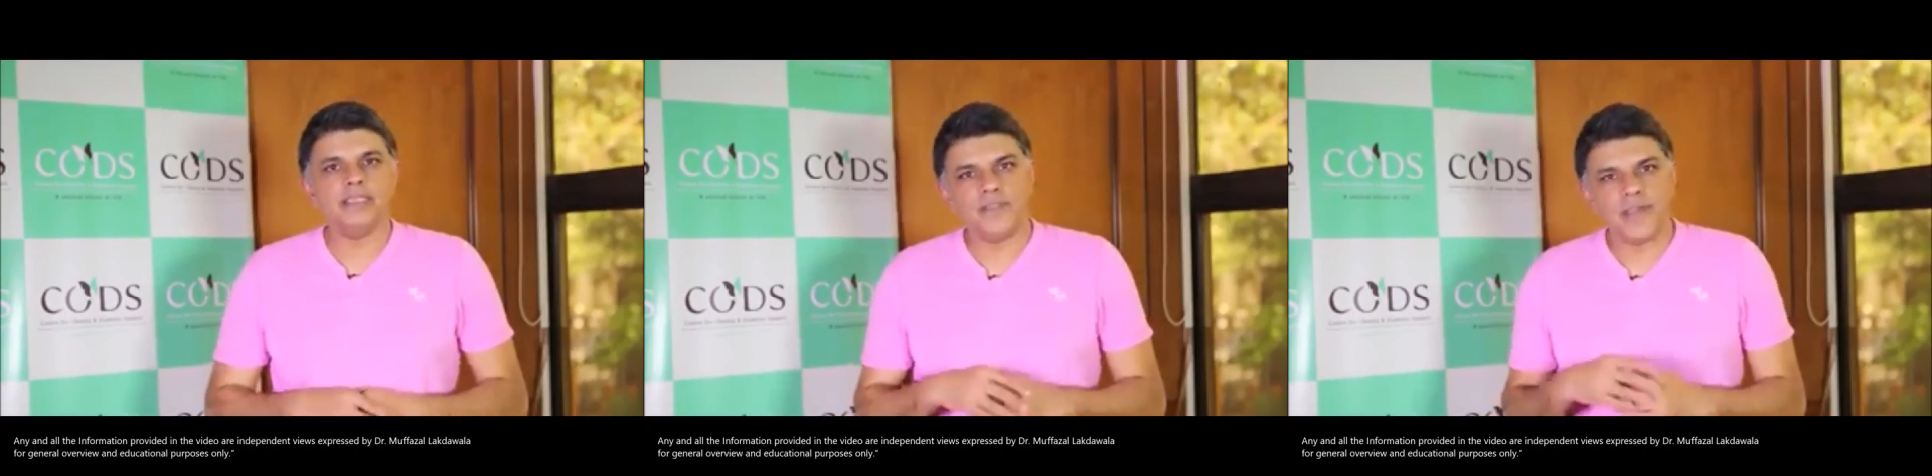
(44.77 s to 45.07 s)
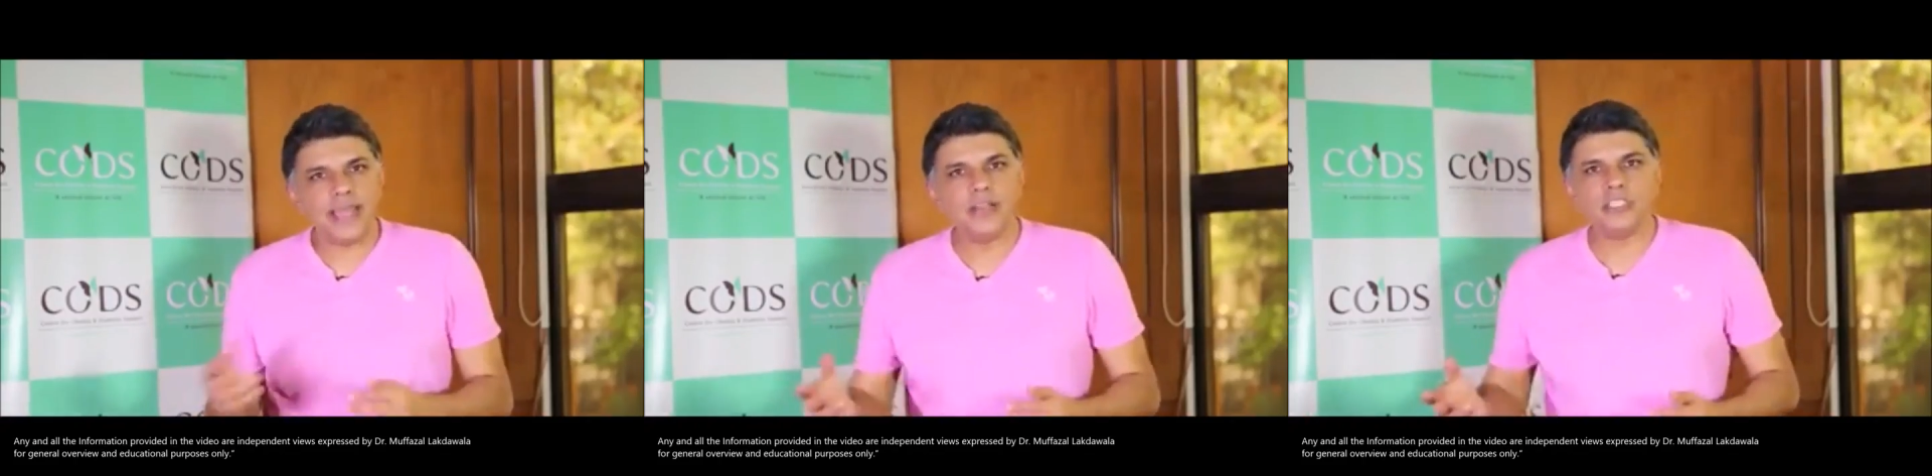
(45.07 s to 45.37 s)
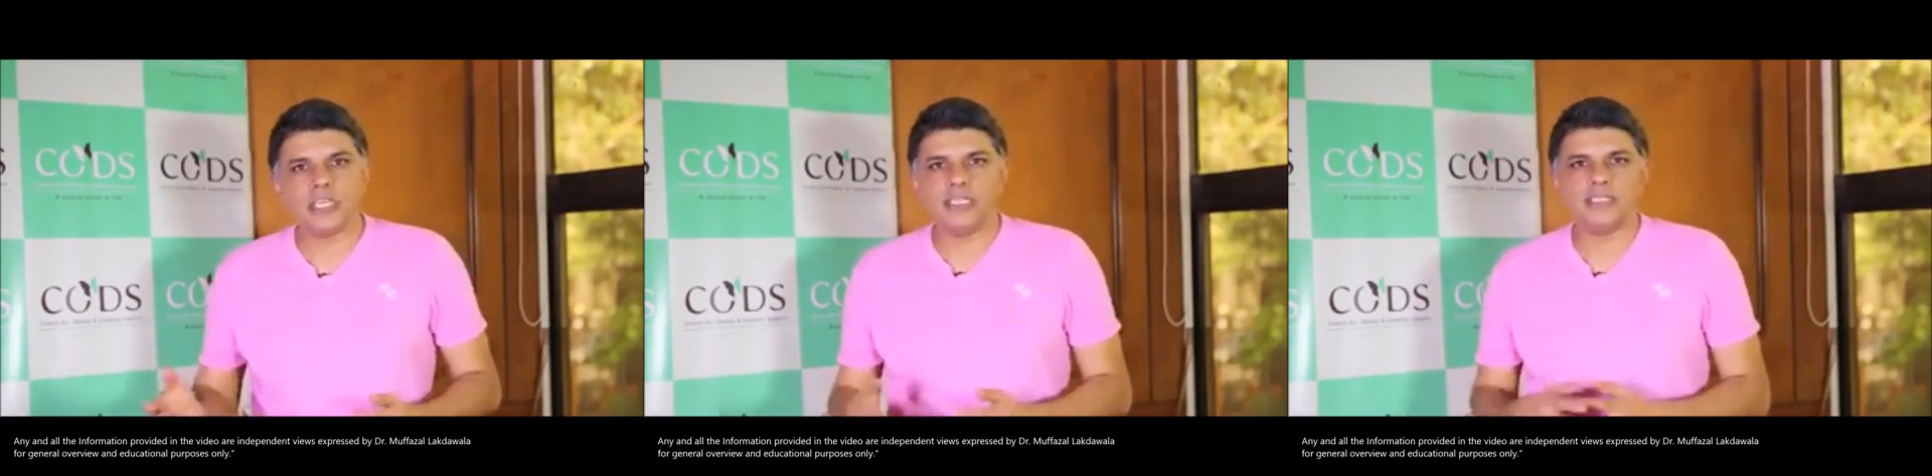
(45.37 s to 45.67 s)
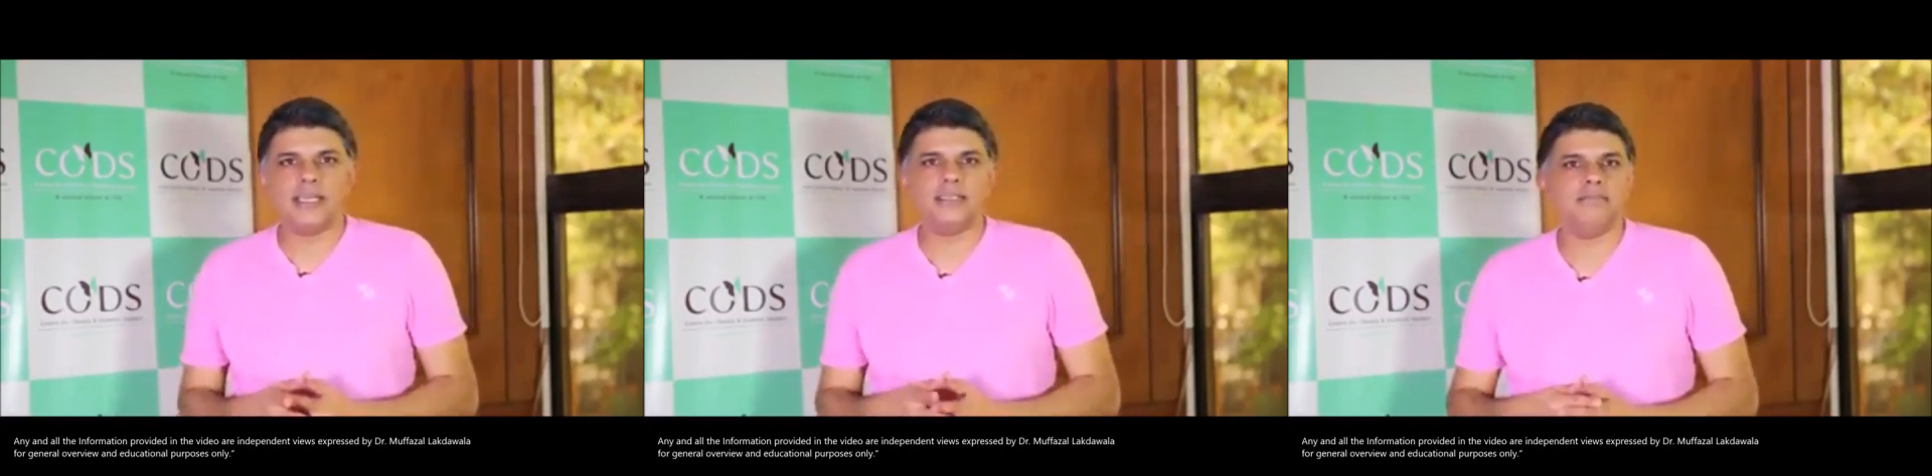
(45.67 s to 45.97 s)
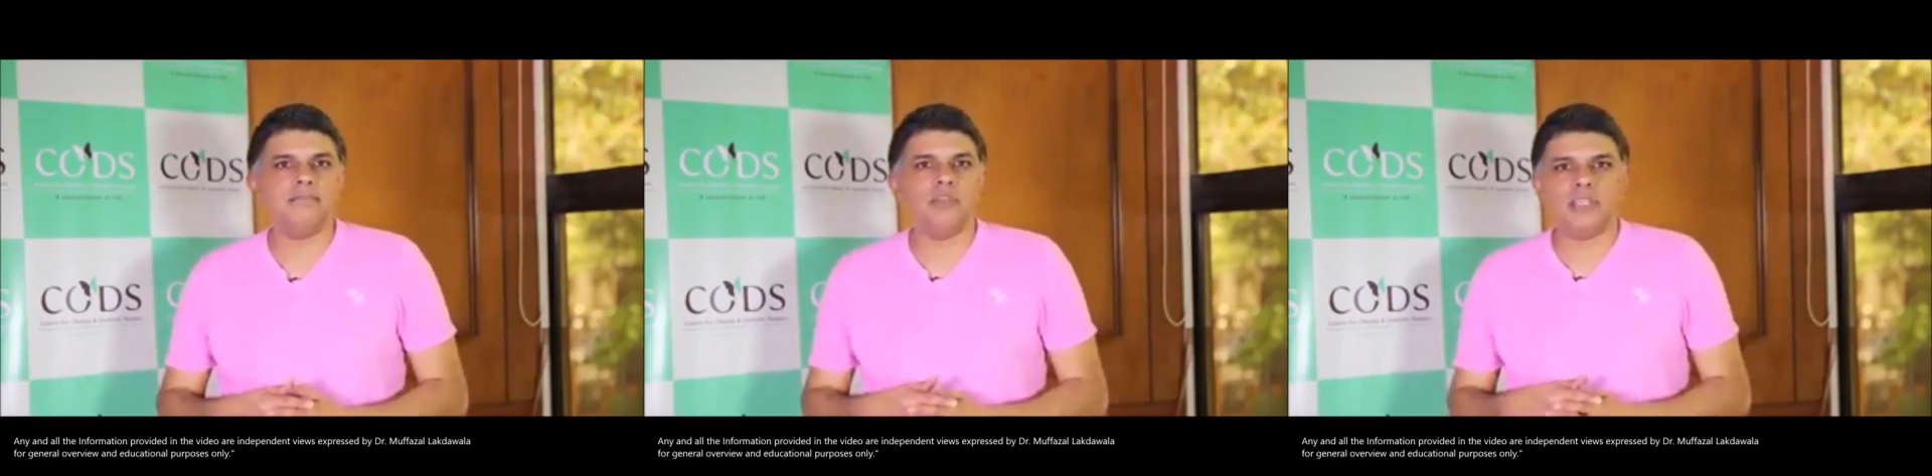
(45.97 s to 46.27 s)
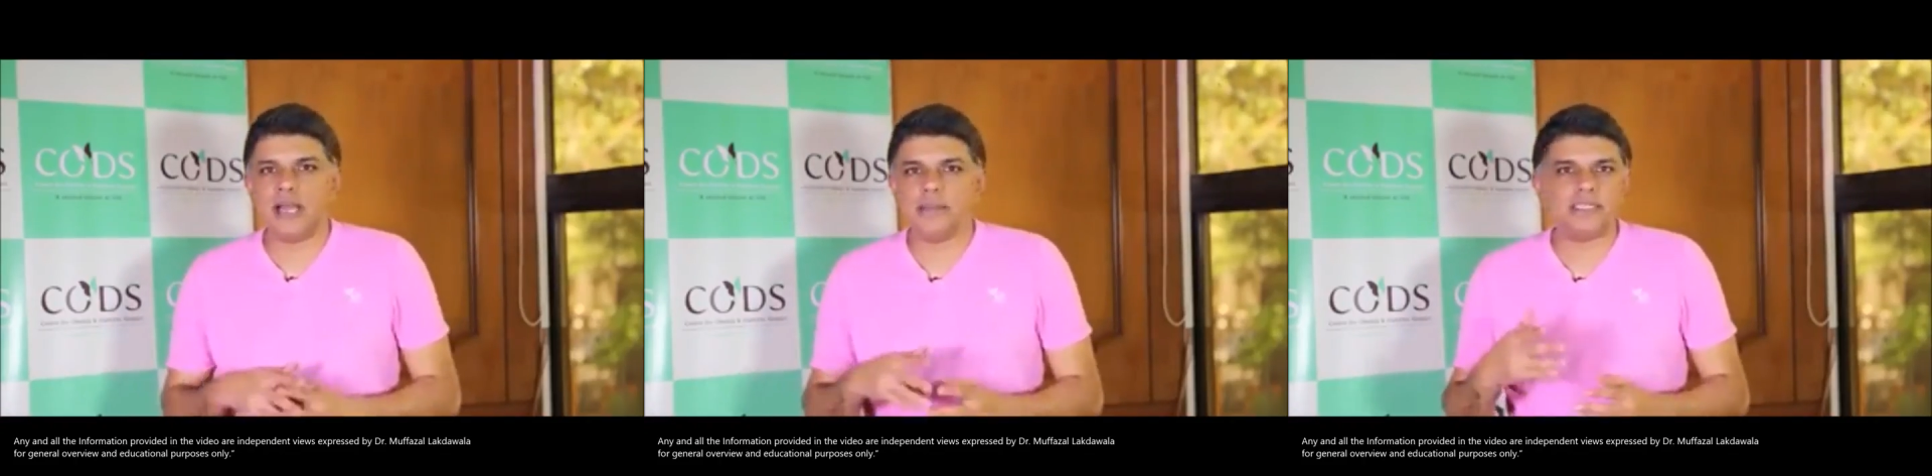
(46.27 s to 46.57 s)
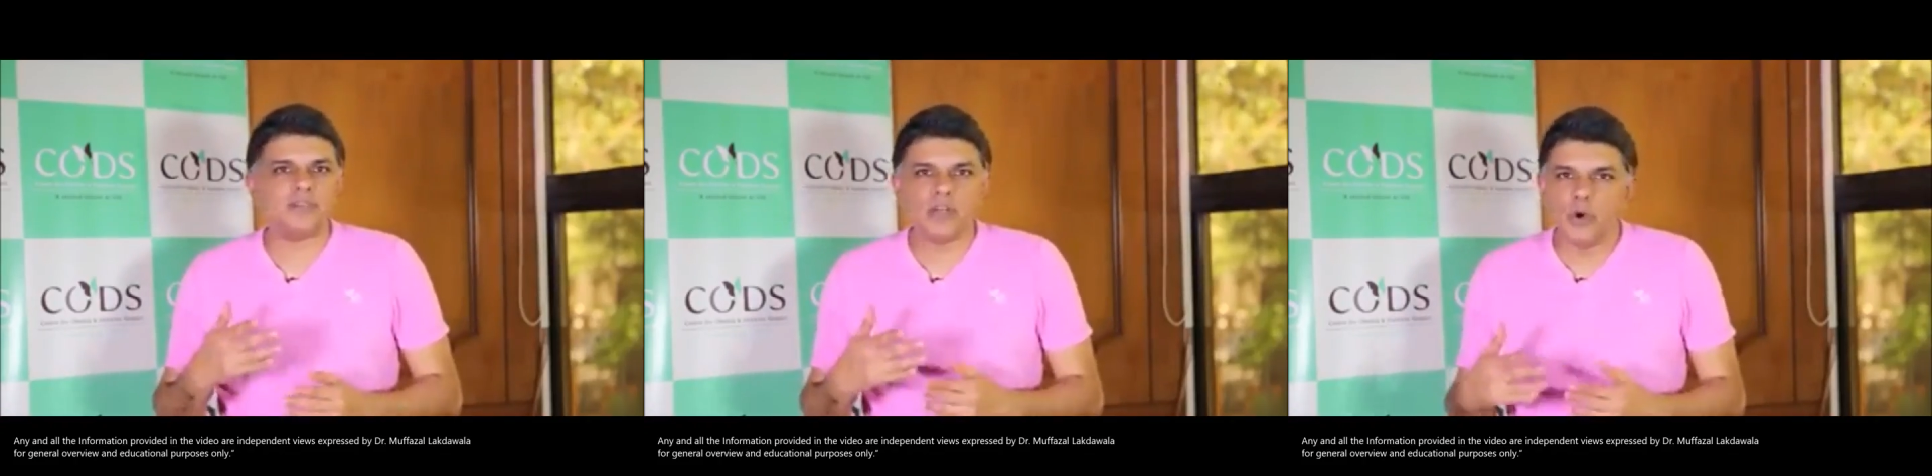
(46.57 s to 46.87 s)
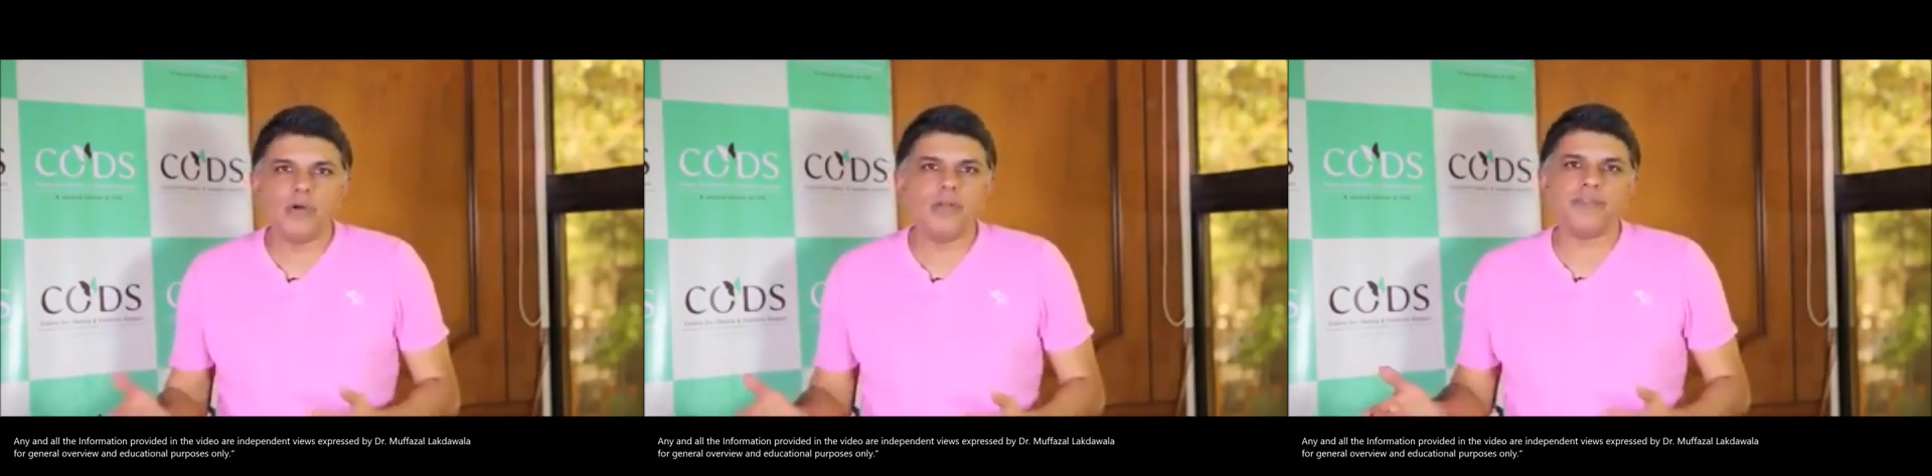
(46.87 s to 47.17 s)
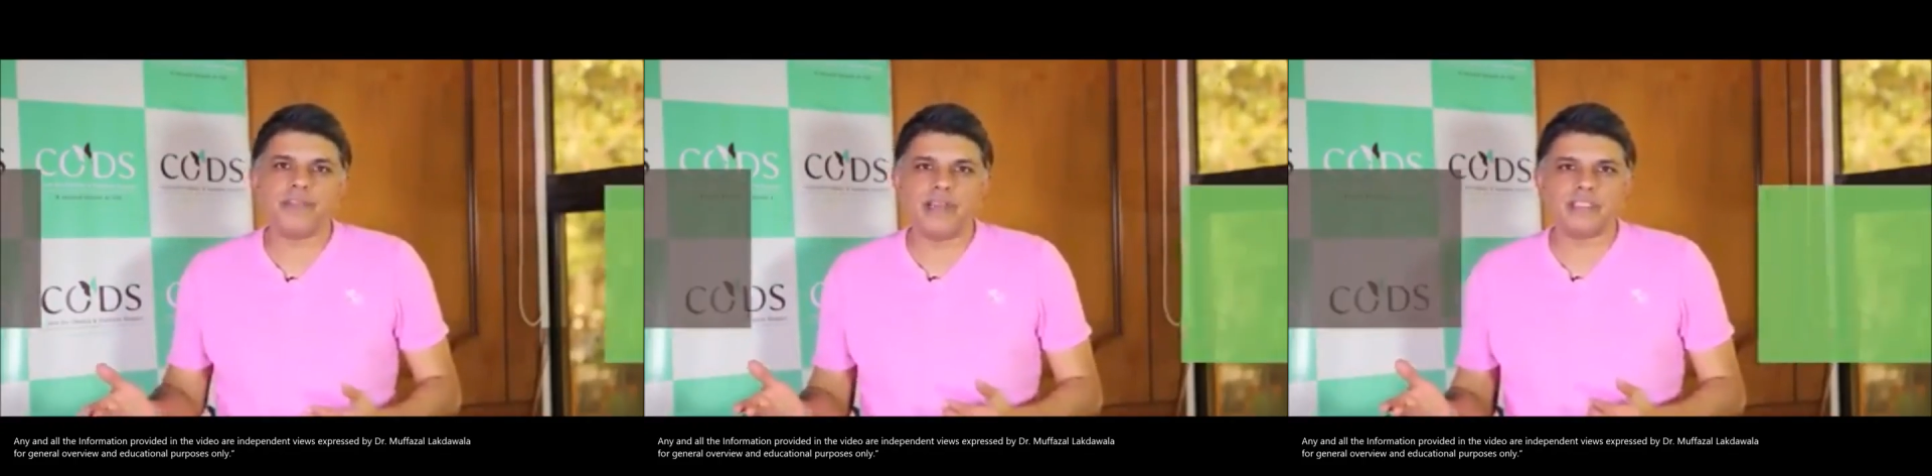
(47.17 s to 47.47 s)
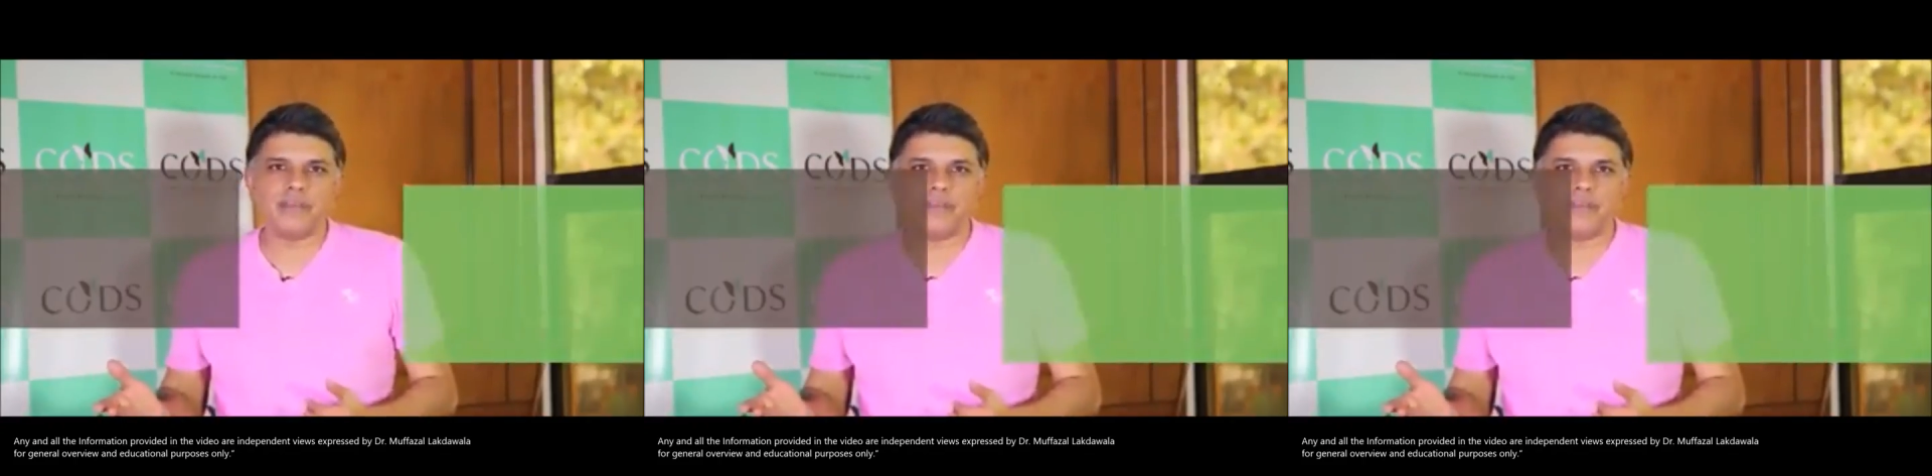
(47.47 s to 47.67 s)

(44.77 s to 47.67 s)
There's a very good chance that your diabetes will go away for